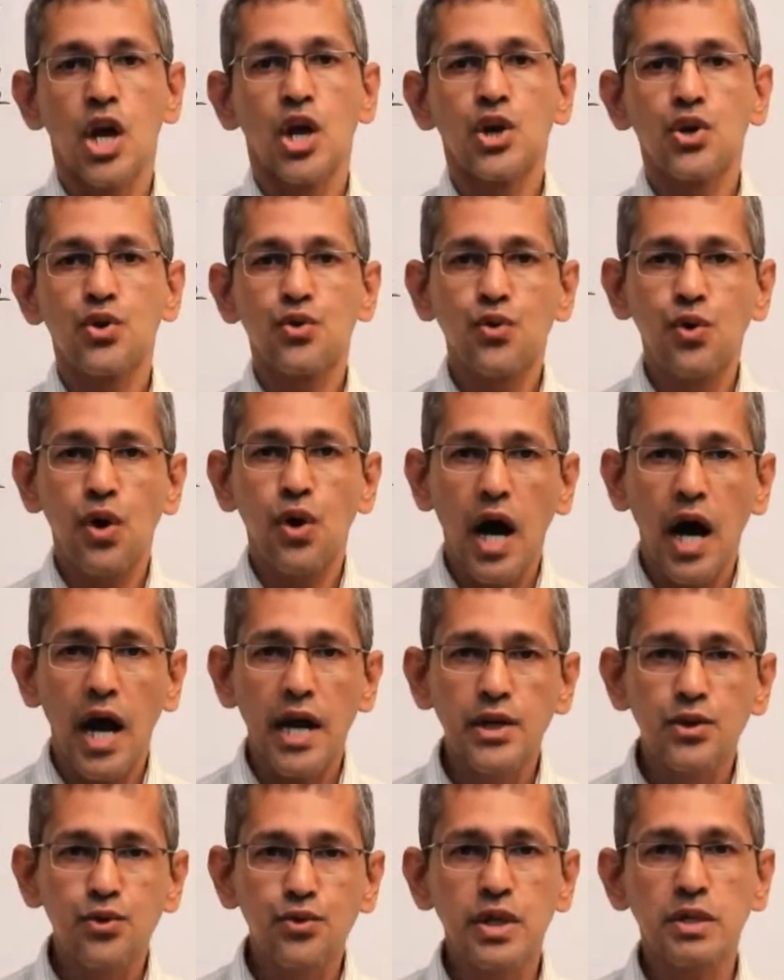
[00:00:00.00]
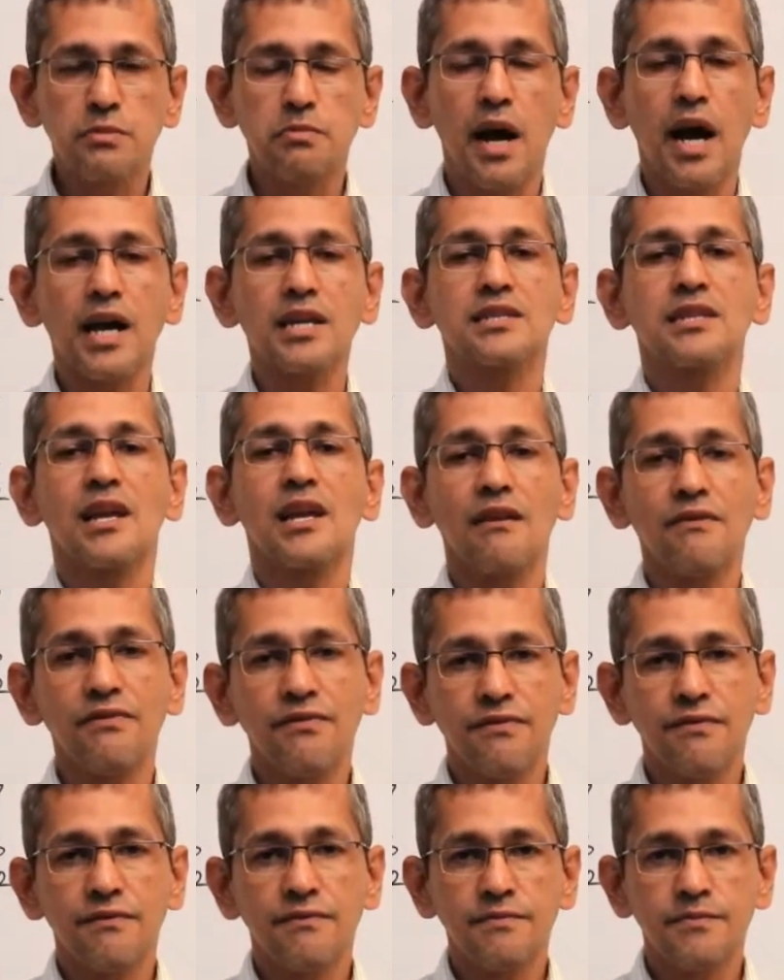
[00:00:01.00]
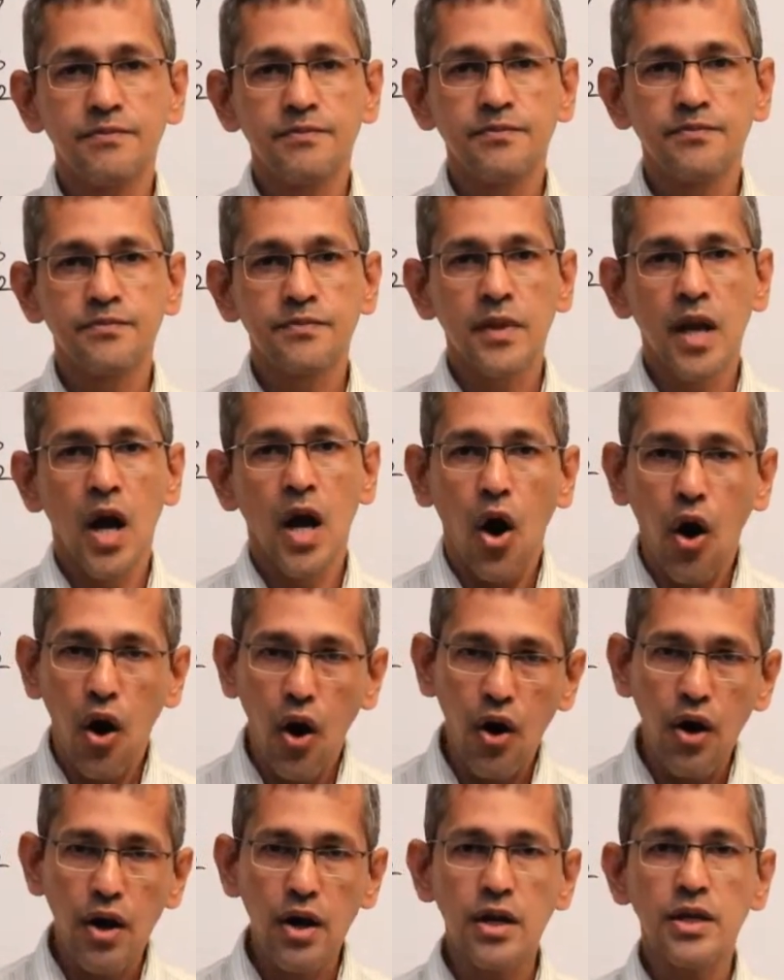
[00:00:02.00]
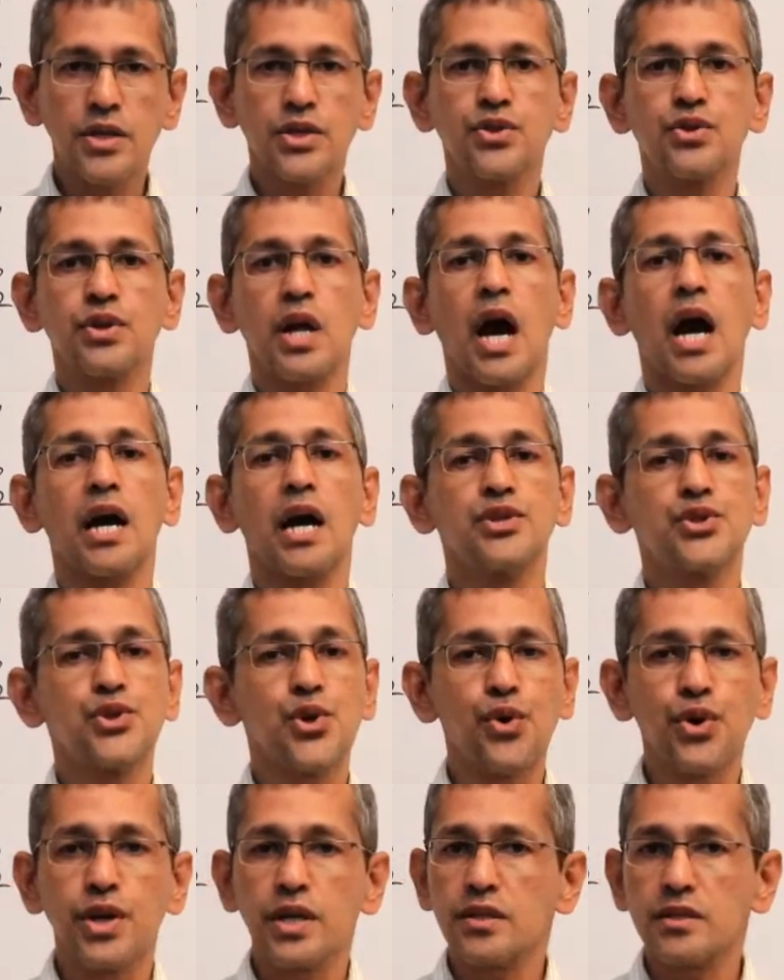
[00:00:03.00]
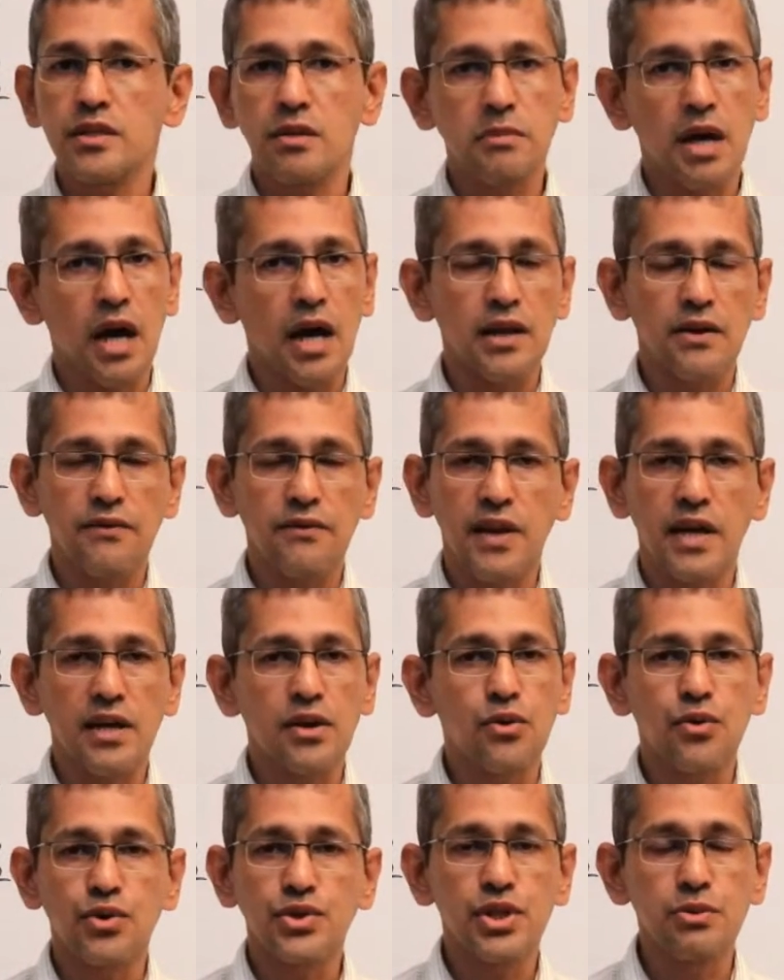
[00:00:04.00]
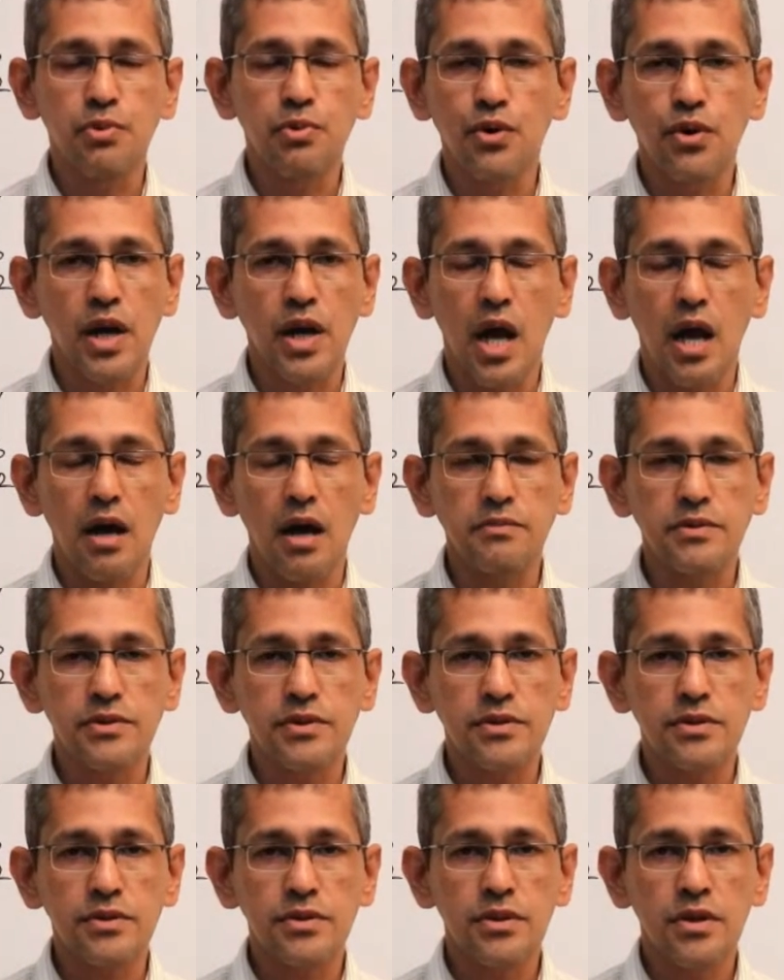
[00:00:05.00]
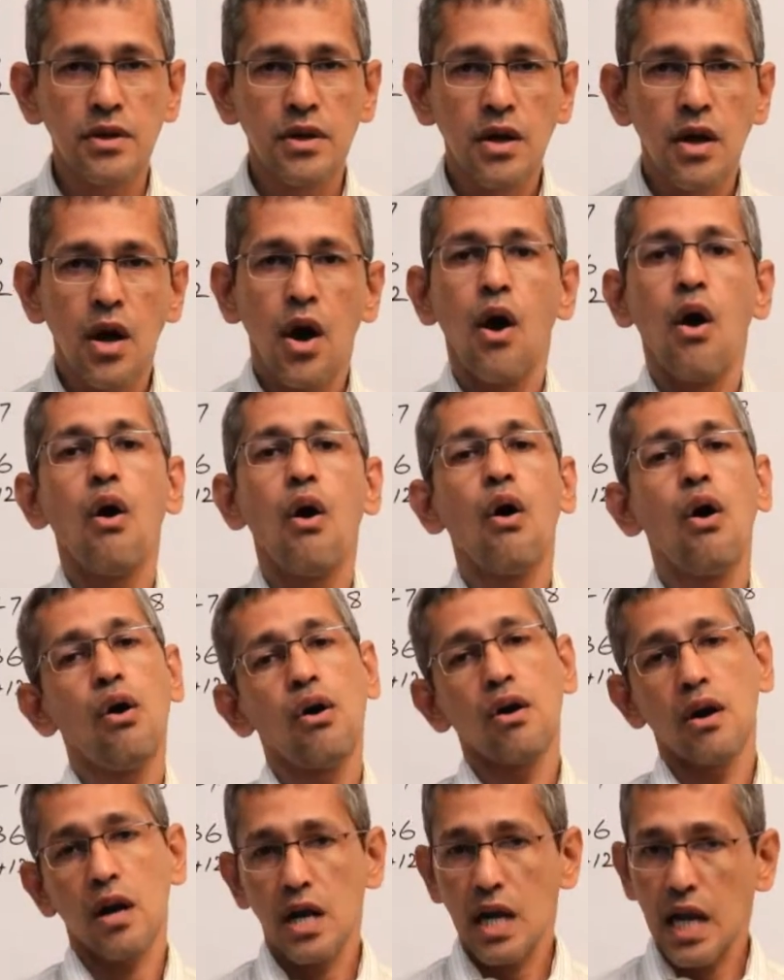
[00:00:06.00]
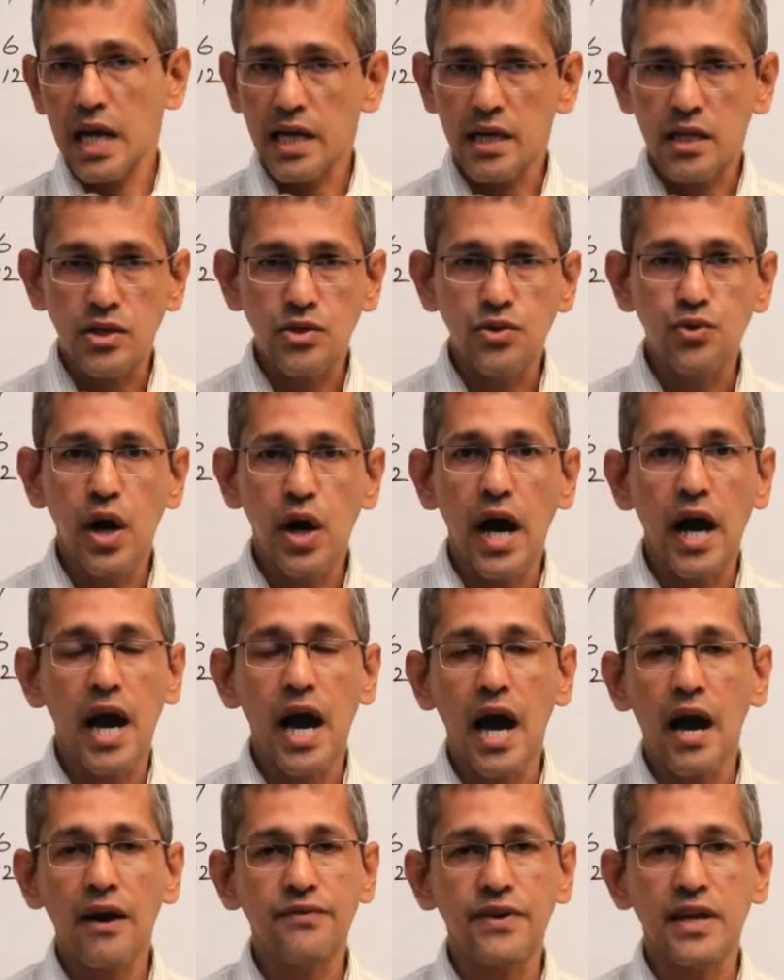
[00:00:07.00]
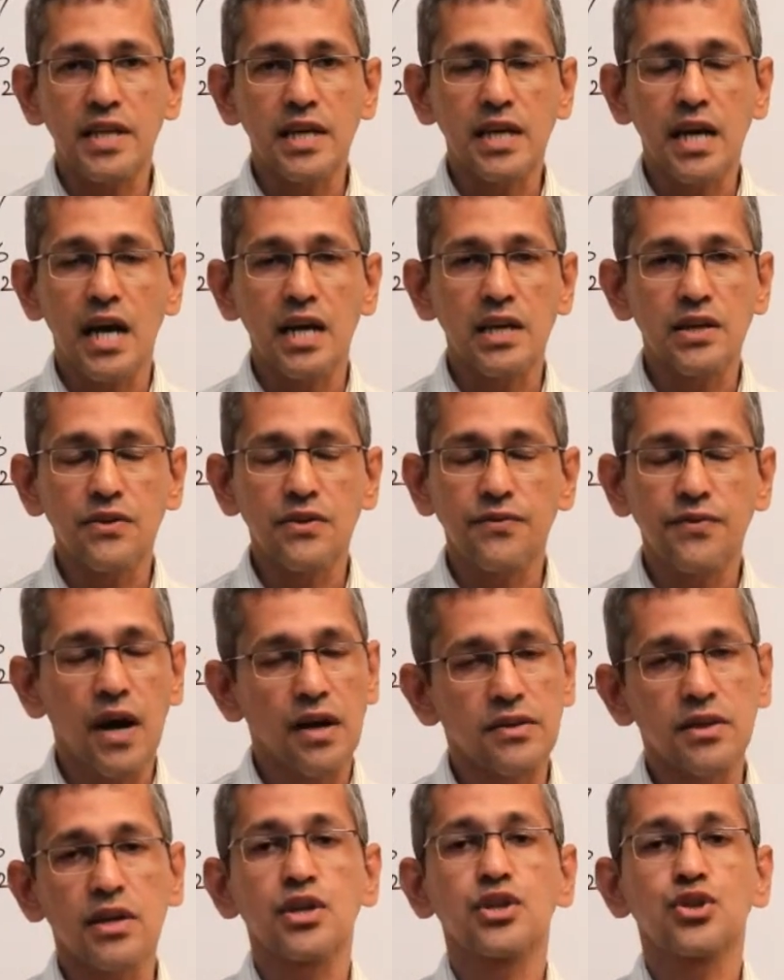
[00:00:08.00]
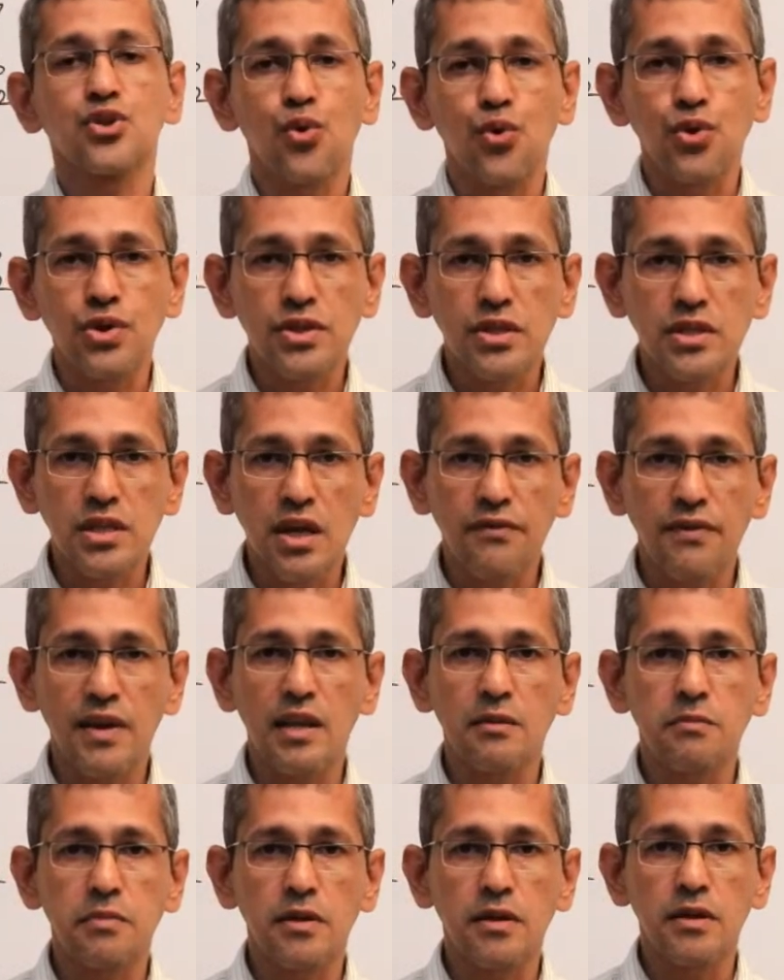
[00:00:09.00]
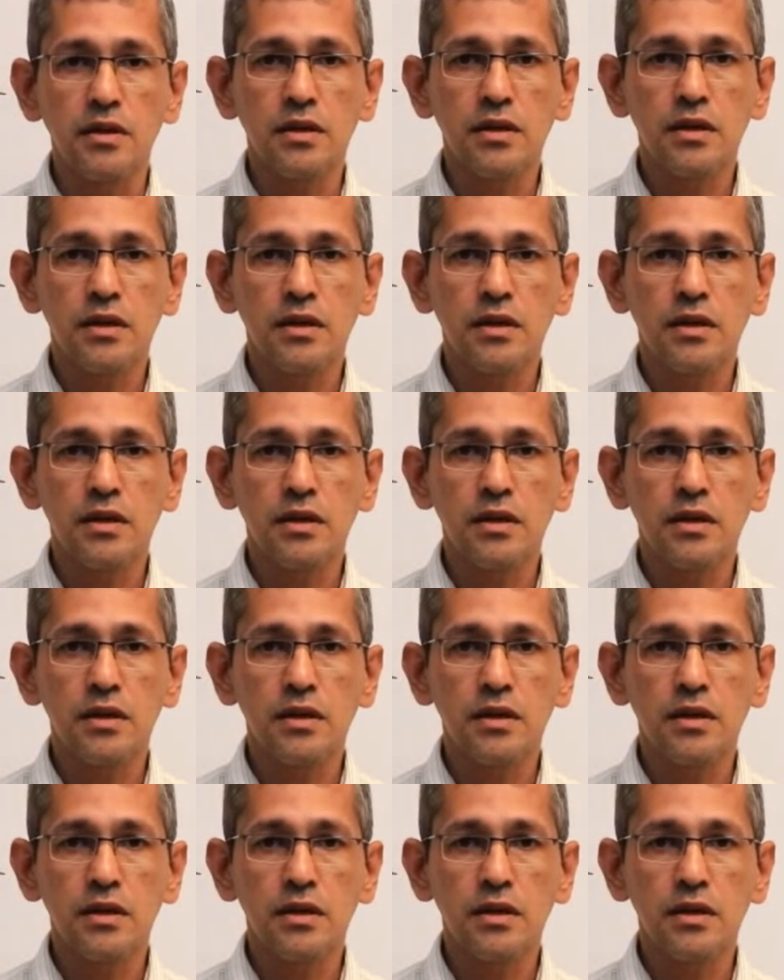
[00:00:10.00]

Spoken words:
Do I do it myself? Or should I join some kind of like coaching programs? Or like, do I have any kind of other resources available?